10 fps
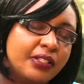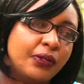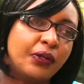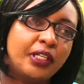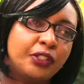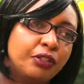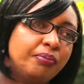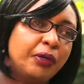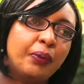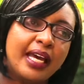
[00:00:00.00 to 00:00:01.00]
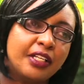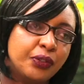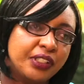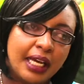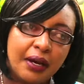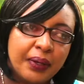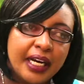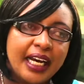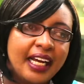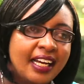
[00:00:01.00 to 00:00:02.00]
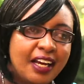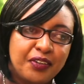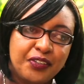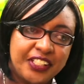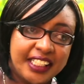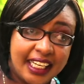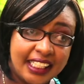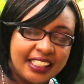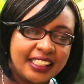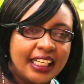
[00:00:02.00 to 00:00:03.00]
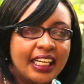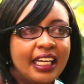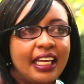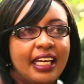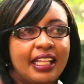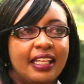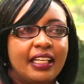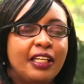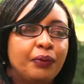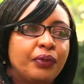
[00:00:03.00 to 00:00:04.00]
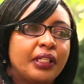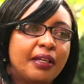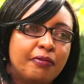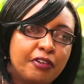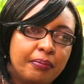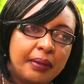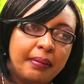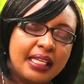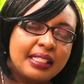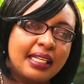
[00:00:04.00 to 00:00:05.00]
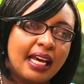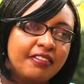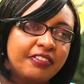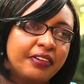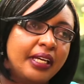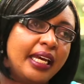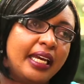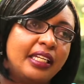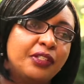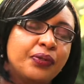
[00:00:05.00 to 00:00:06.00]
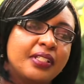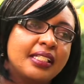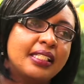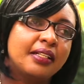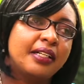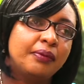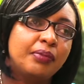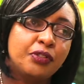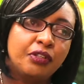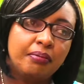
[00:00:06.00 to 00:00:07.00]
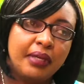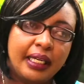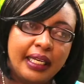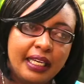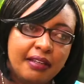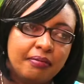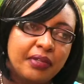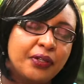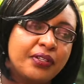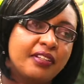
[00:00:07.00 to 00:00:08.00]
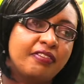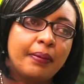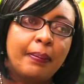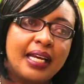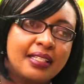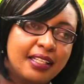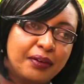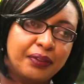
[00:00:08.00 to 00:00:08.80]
So he showed me where to shower, how to change, and then he would keep for me my stuff. And it was a secret between me and him, because if the pastor